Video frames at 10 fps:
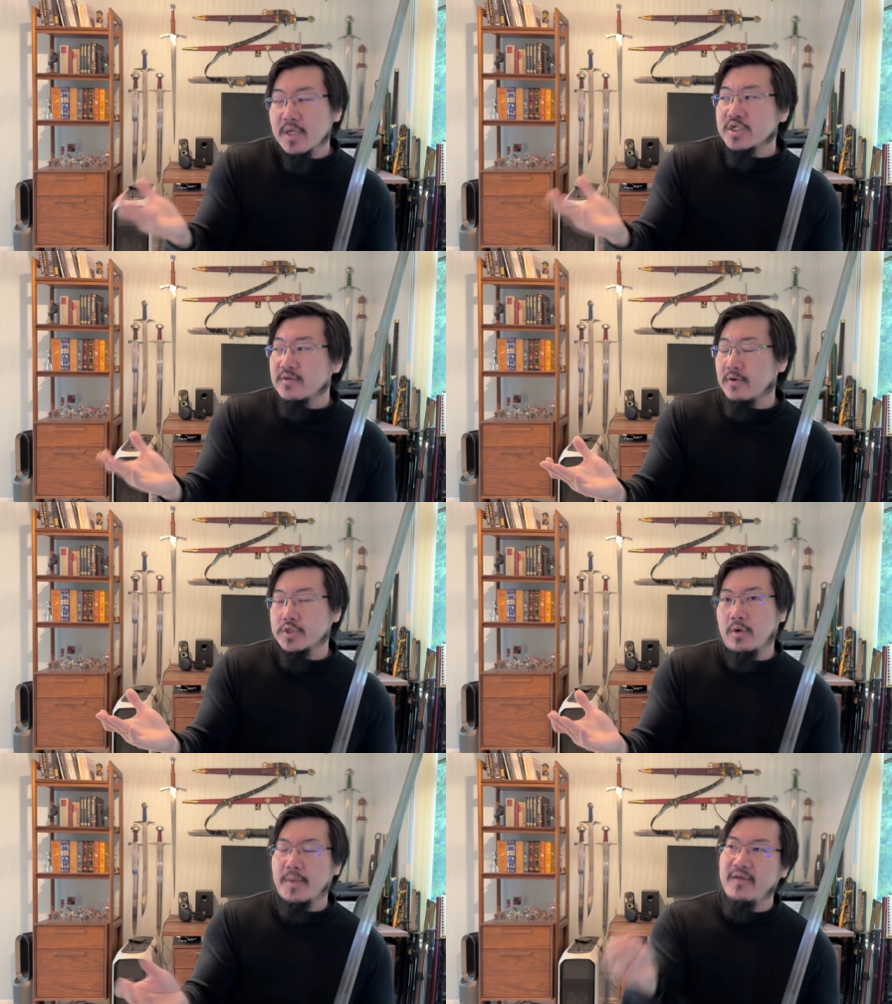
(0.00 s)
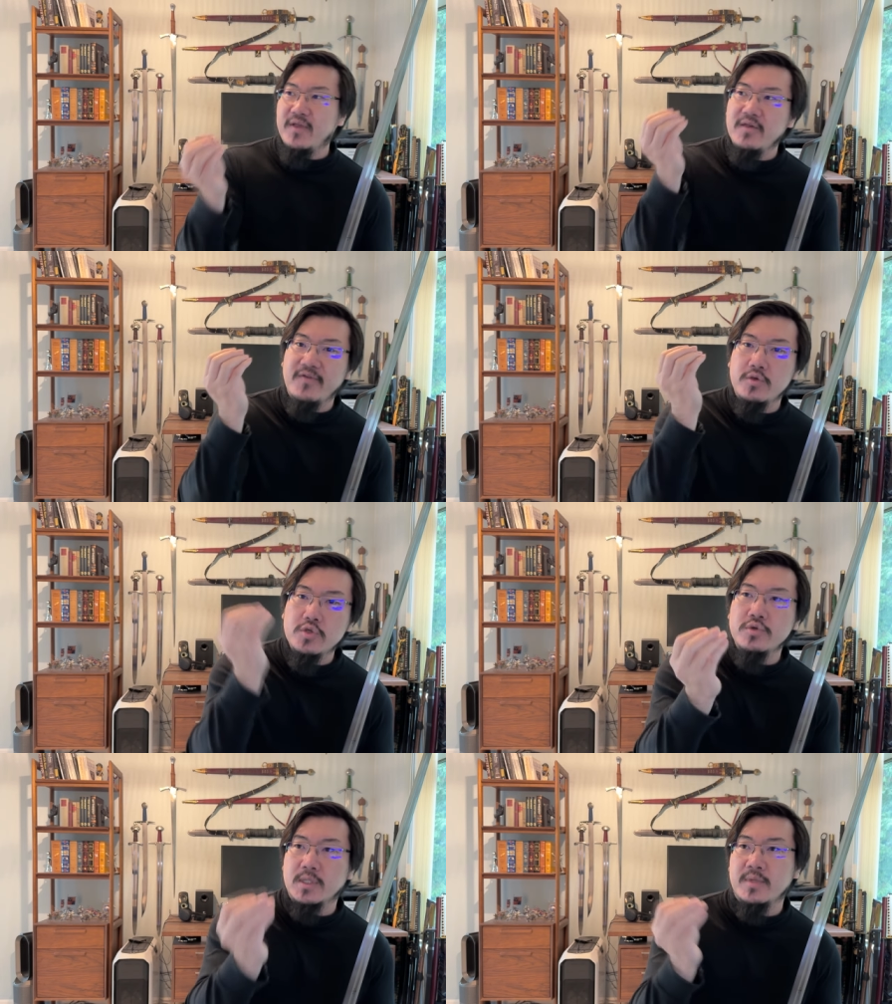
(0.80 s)
much is for sure, but even if you
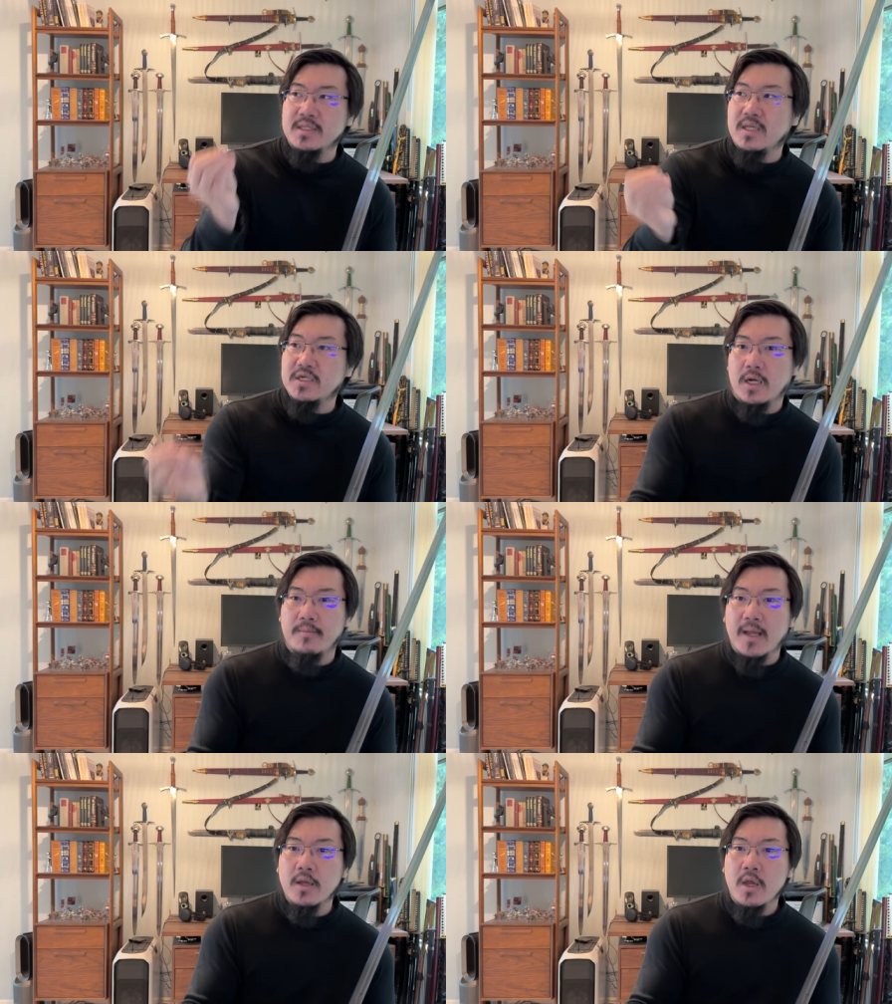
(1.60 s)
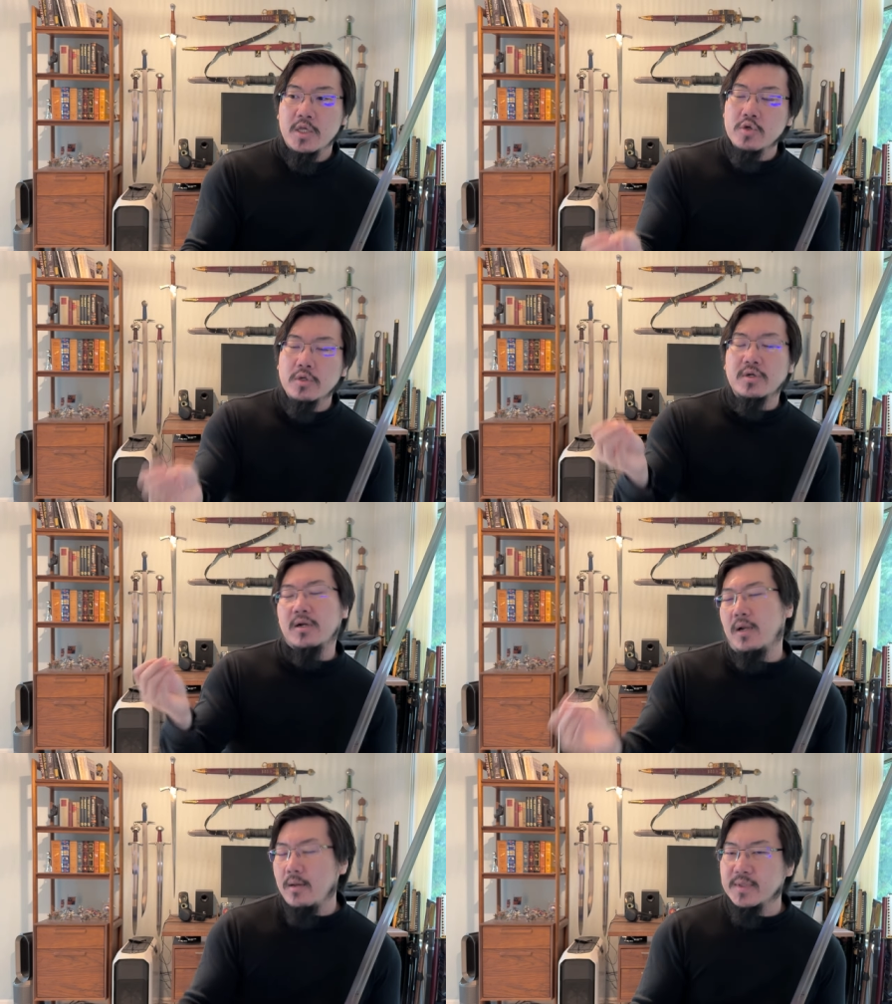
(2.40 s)
use them in stage combat, you look
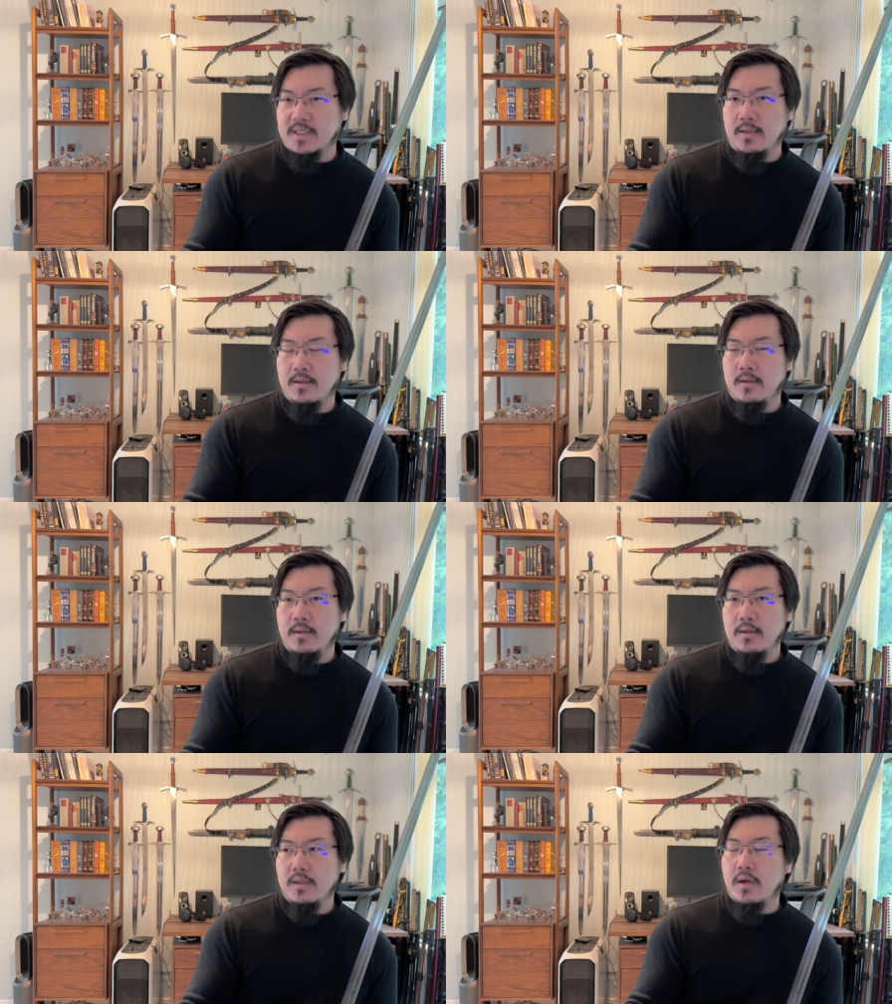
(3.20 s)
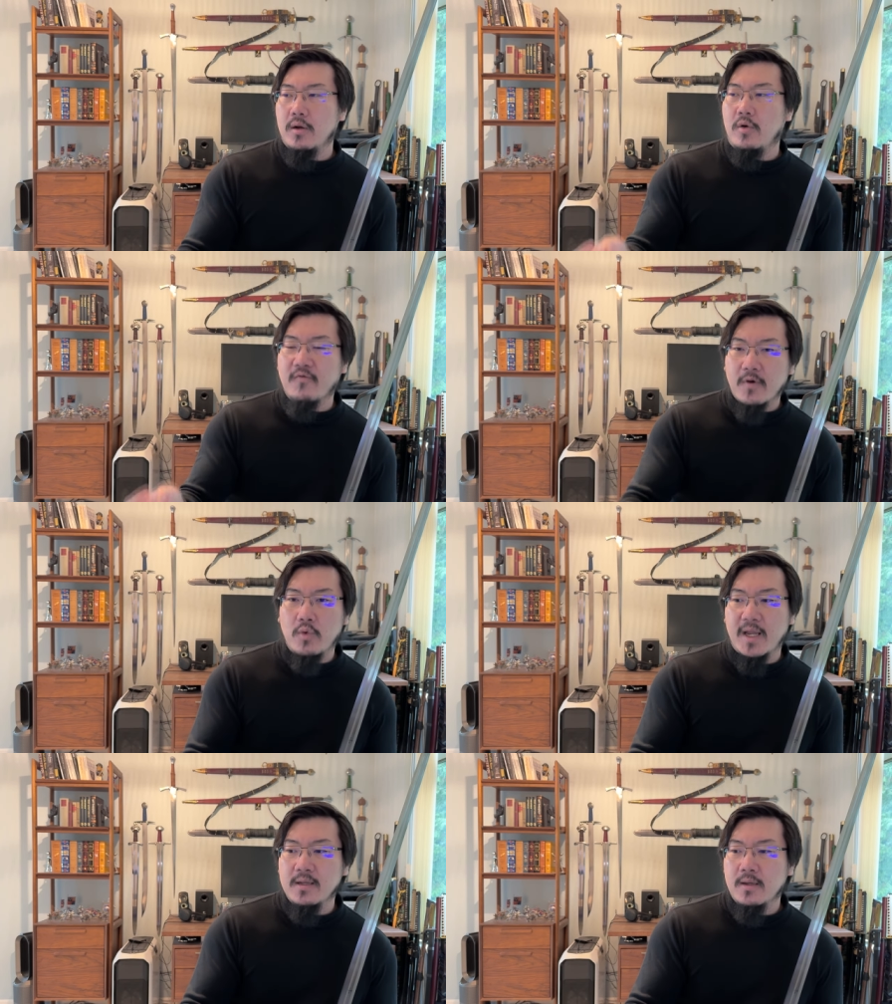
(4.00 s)
clumsy. They're
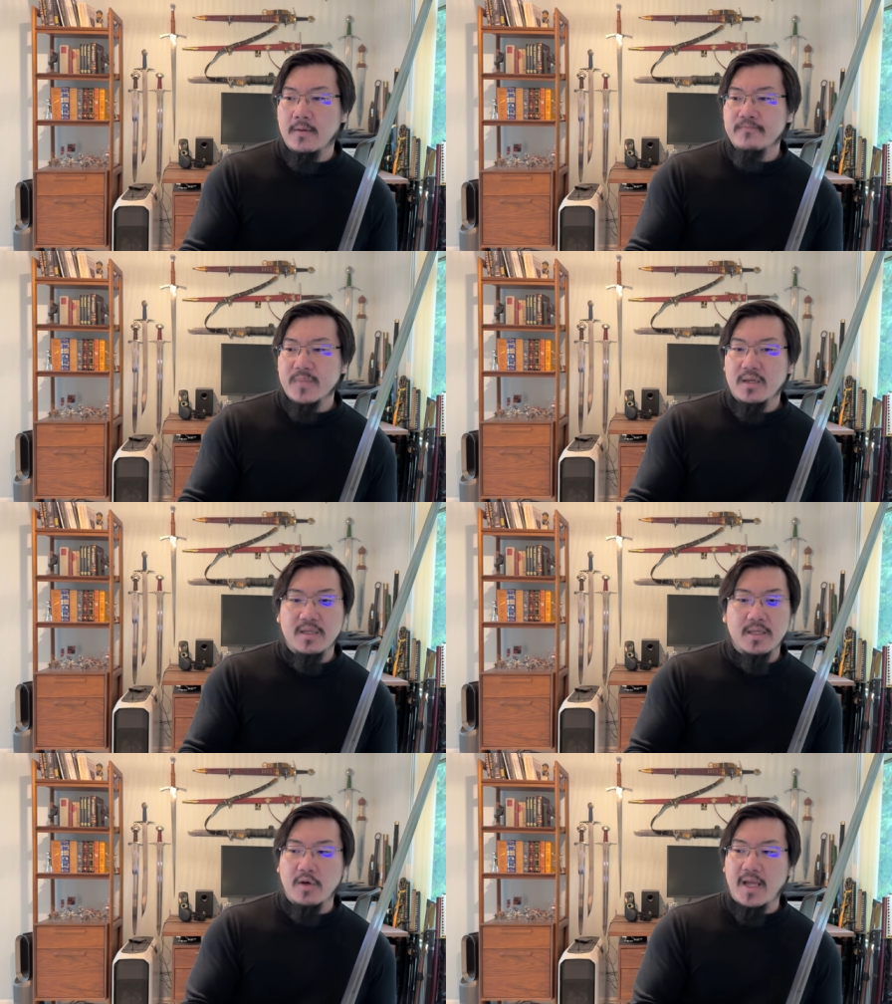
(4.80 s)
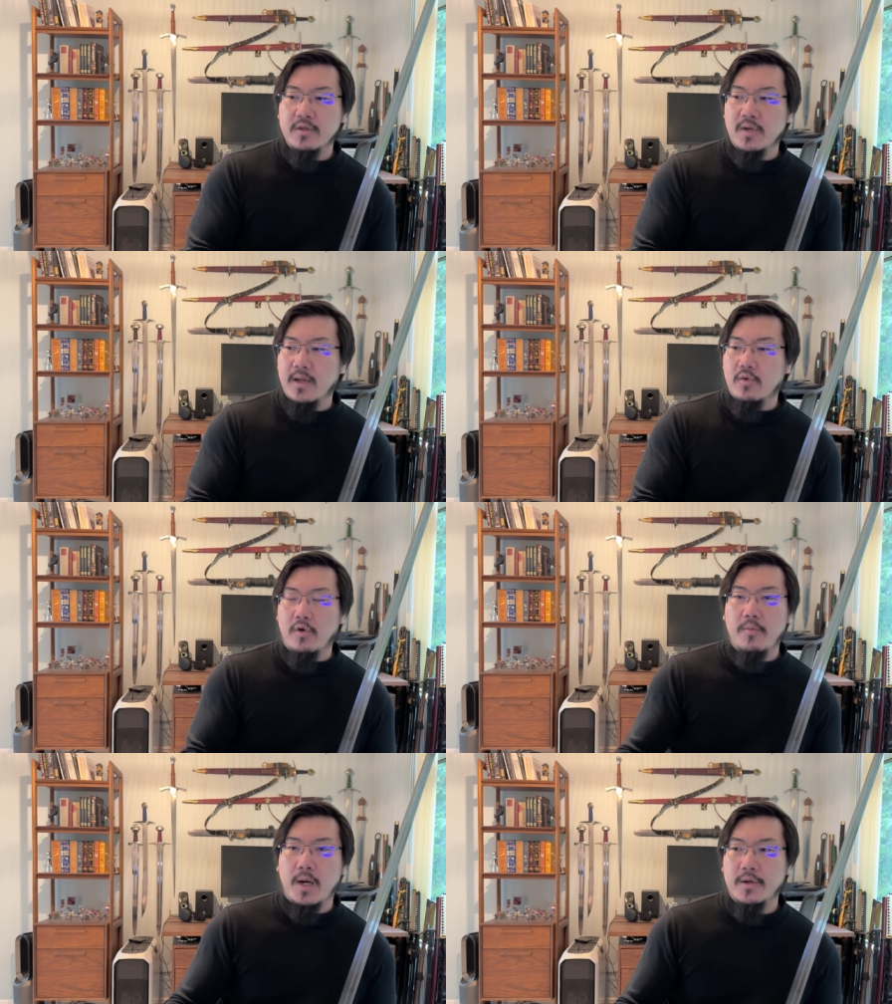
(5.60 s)
overweight, they'll handle like
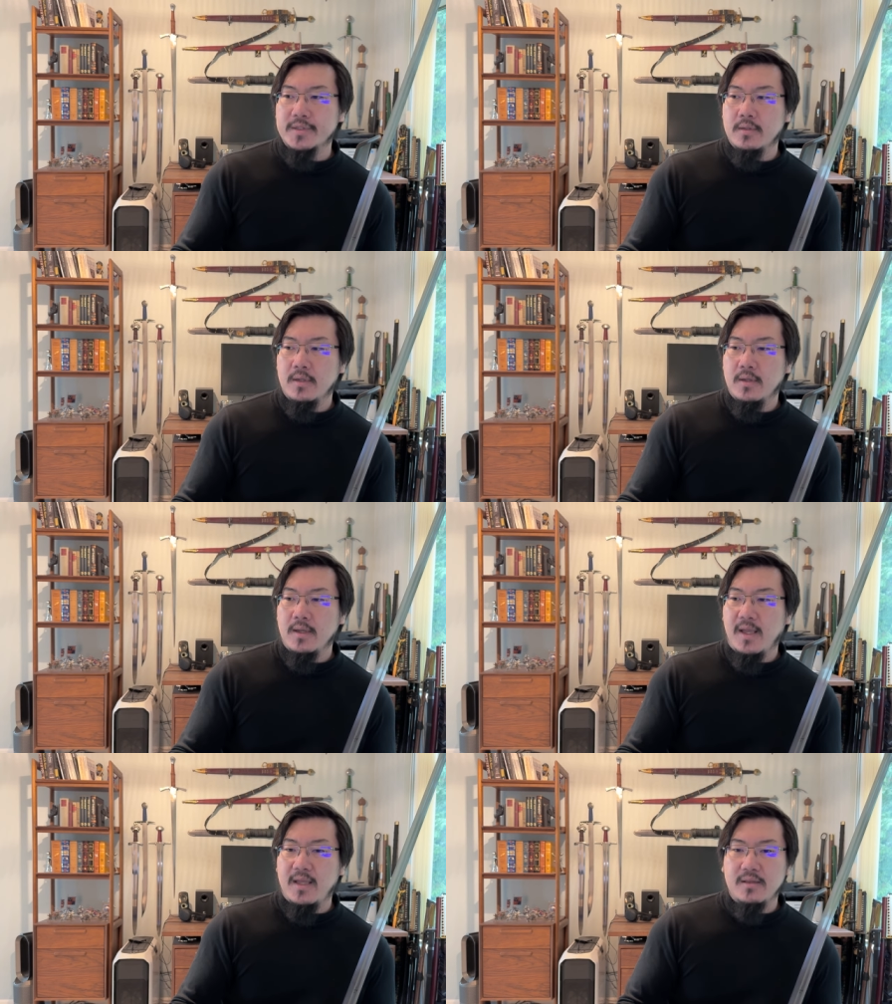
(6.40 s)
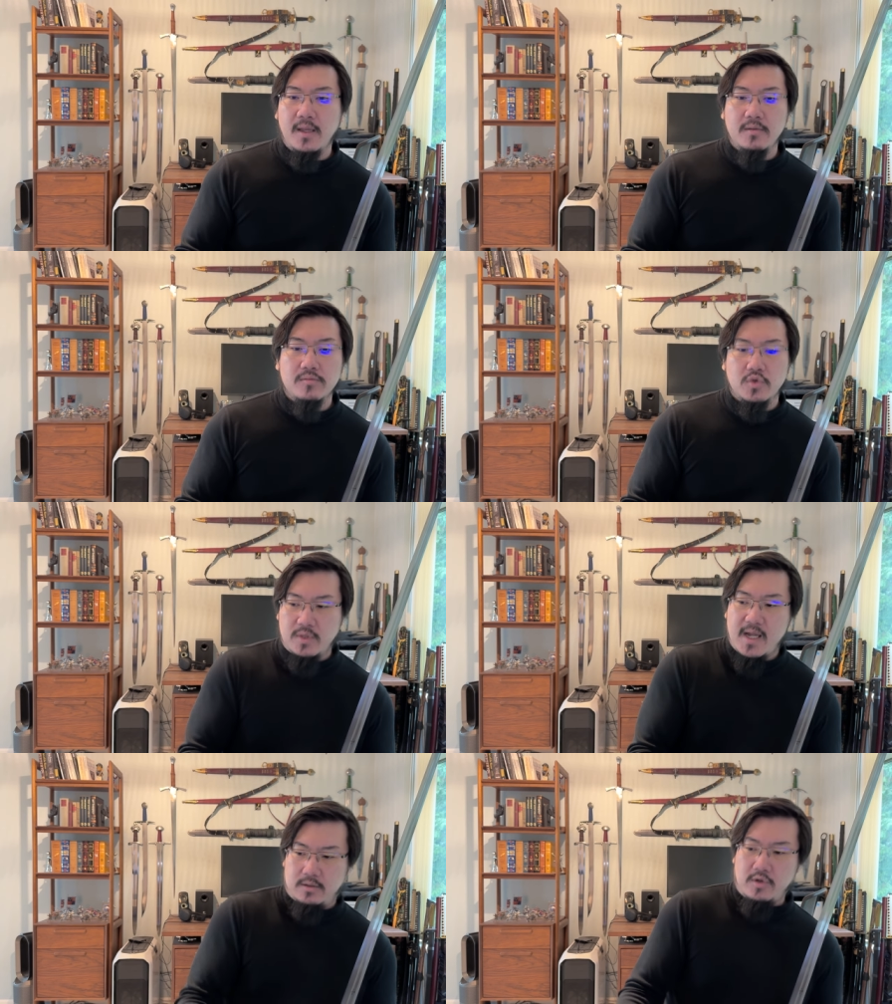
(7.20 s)
crowbars, and they do
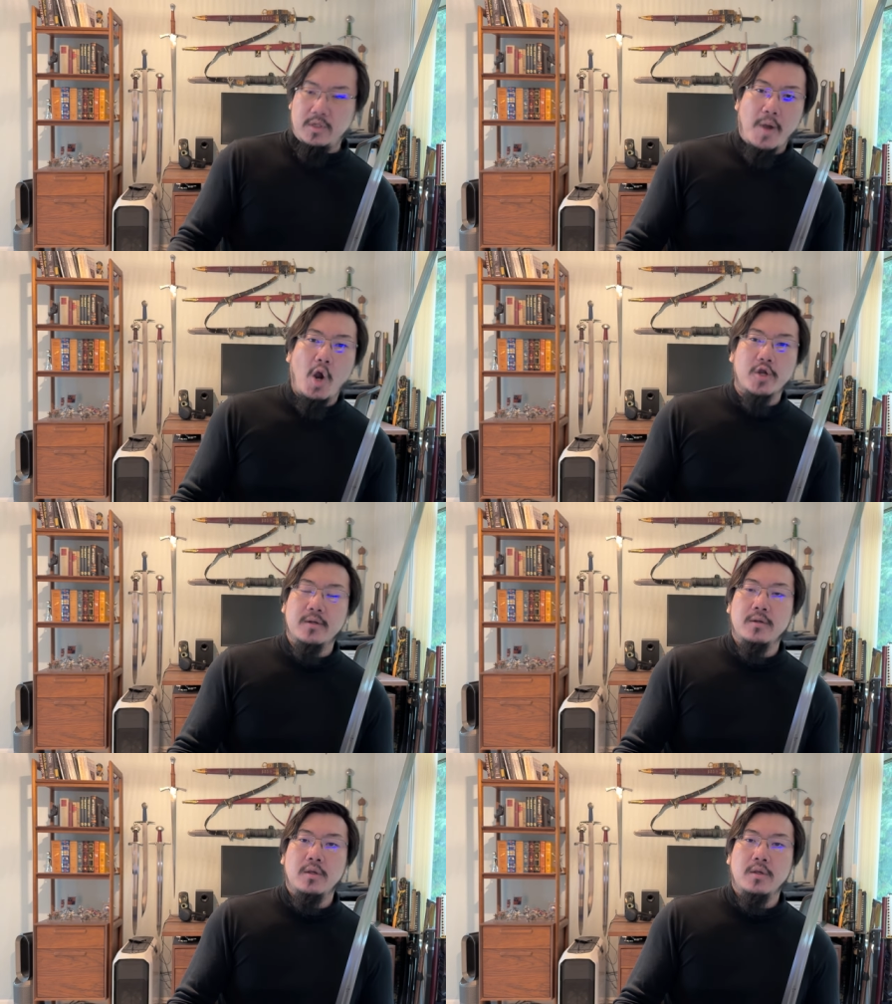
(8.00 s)
not look the part.